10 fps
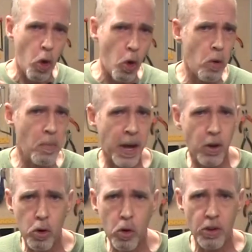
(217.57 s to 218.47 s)
all my
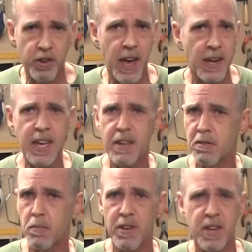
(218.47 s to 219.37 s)
core
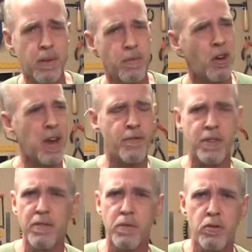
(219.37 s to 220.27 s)
techniques and my tips on
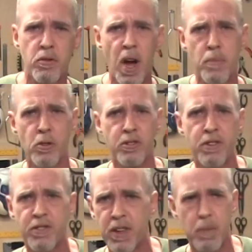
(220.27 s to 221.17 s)
everything from dry
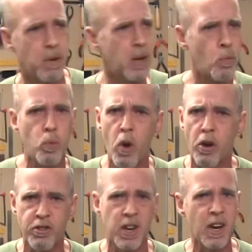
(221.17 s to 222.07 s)
brushing, stippling,
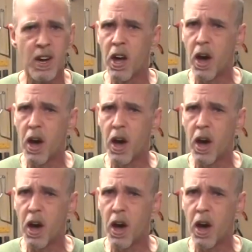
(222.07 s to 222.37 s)
washing,